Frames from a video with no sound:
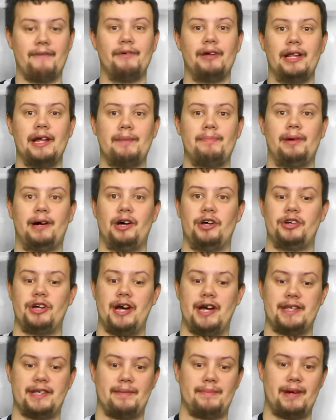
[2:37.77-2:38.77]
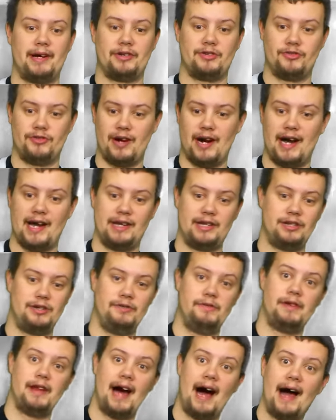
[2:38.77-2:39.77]
really apologize. I'm not trying
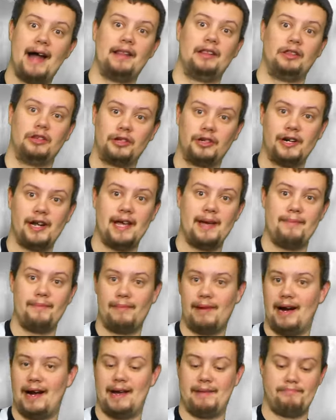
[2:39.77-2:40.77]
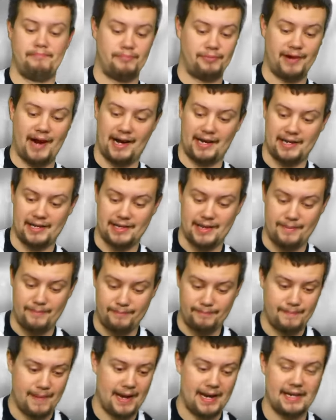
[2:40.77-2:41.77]
to not learn it. I practice
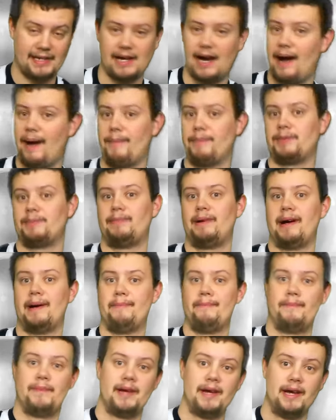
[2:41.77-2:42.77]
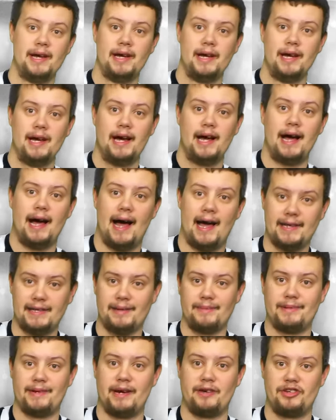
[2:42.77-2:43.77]
it many times, but I
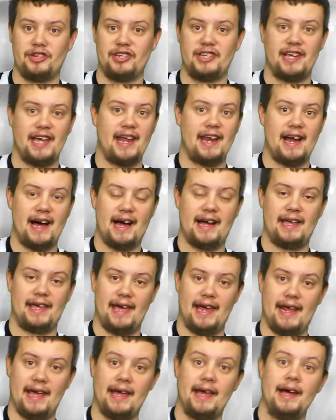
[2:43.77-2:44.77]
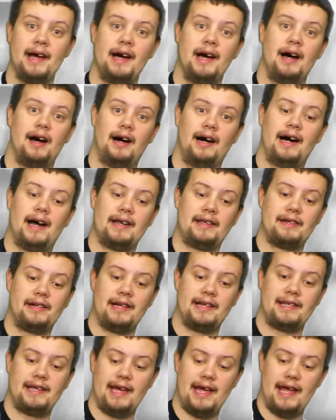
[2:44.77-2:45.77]
sometimes just cannot get it. All right, so
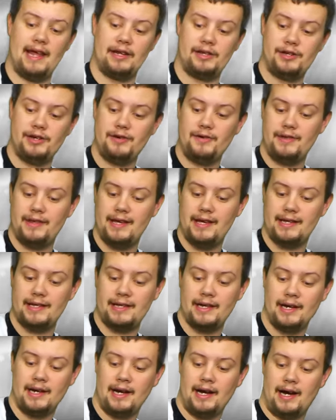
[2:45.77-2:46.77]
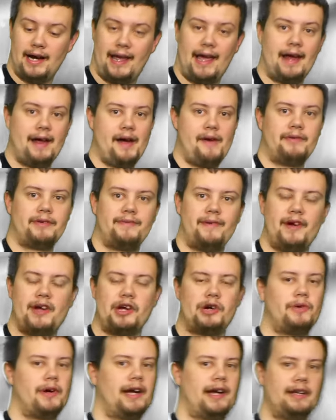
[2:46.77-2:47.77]
let's get into this. Again, it was a
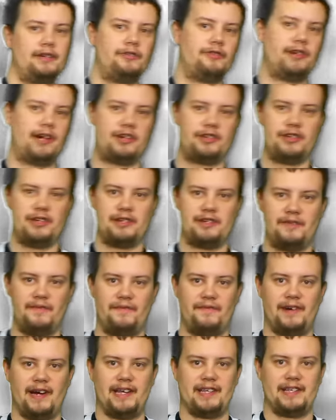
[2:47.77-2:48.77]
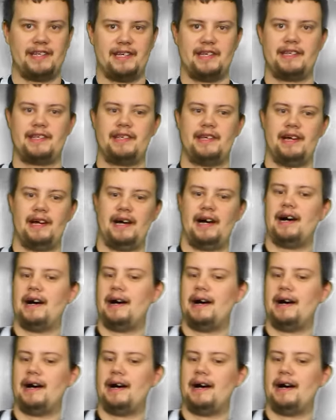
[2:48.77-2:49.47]
very quick introduction to Francis.